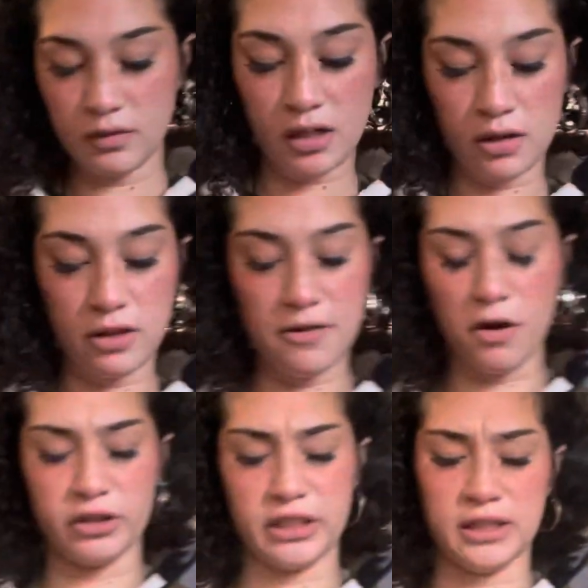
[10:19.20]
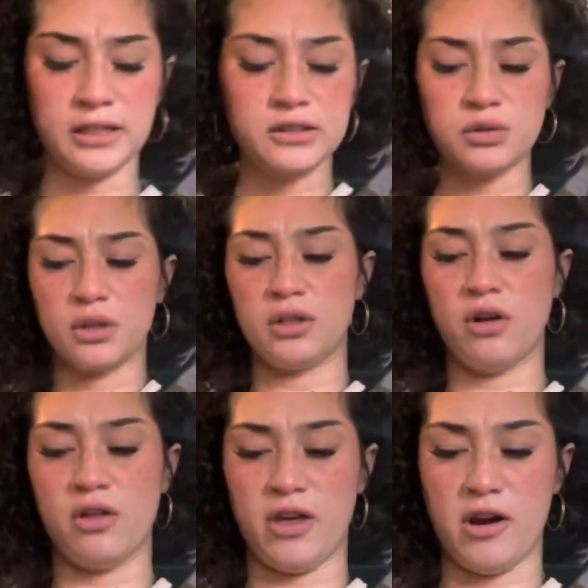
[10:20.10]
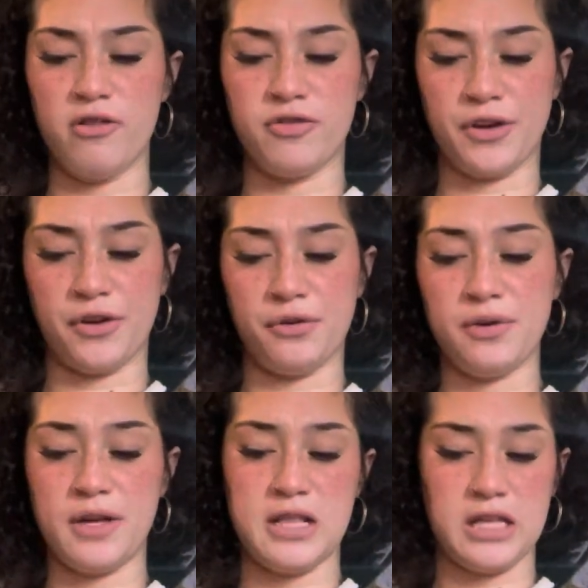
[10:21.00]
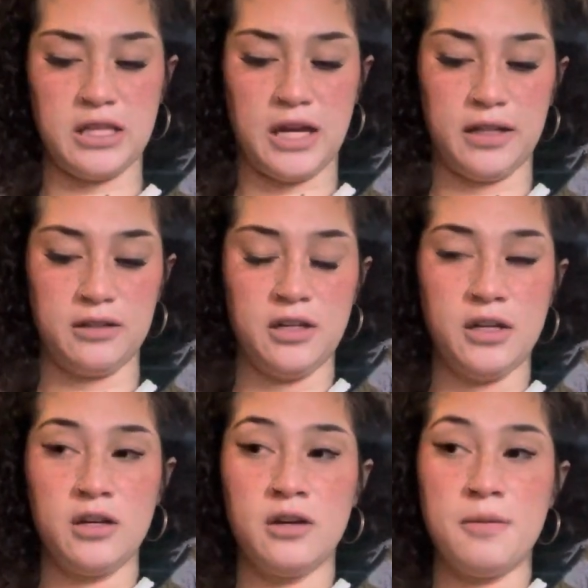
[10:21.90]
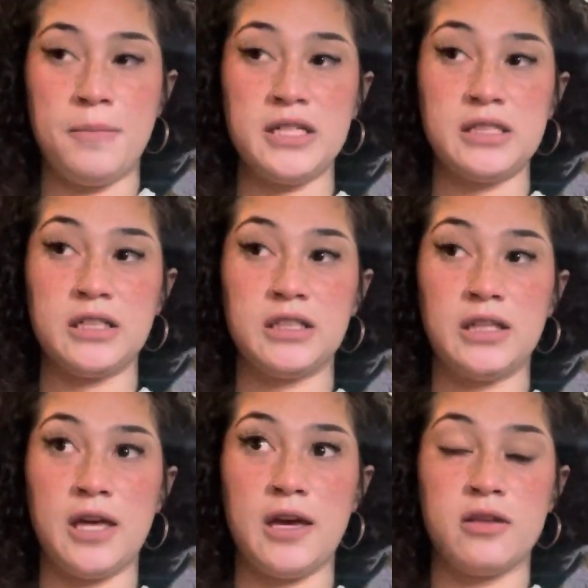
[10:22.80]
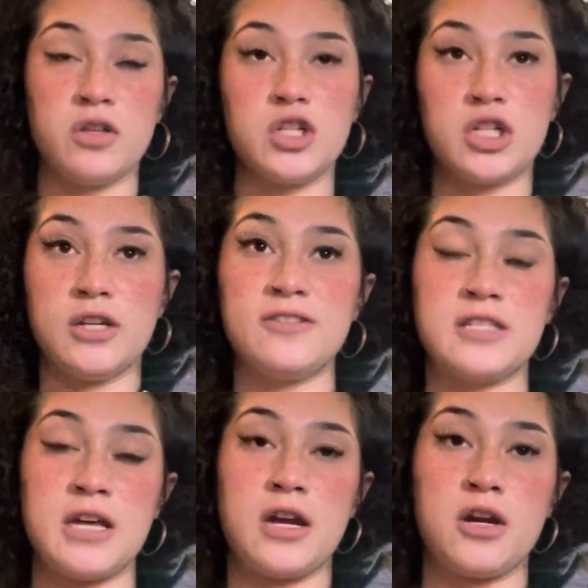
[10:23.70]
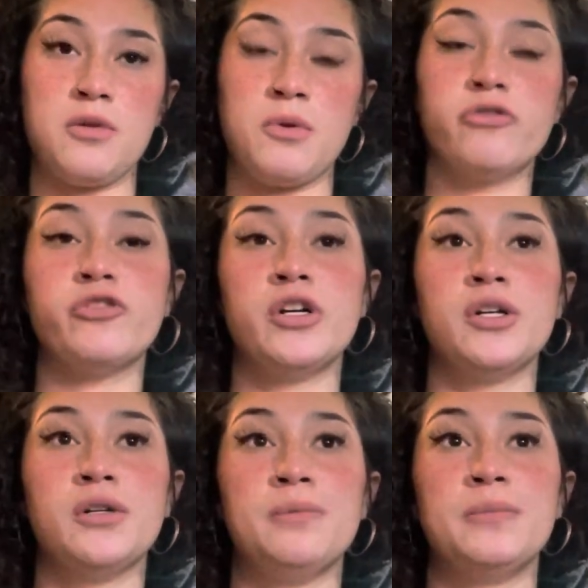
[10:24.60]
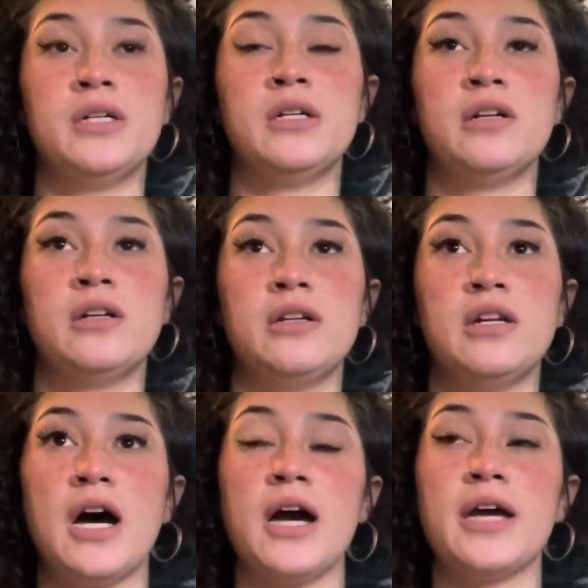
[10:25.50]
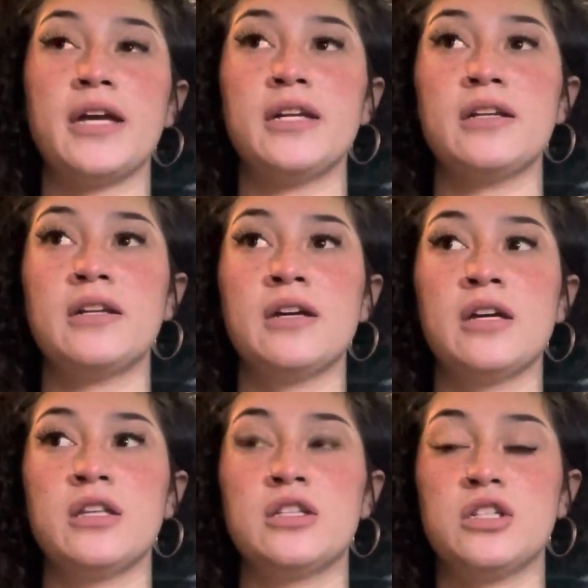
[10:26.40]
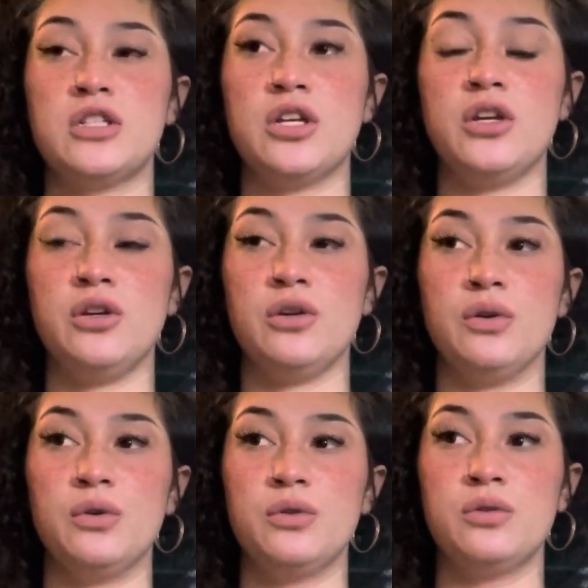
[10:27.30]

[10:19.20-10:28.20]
They've already like sorted all that out for you. And then like basically the shifts there were from 9 to 2,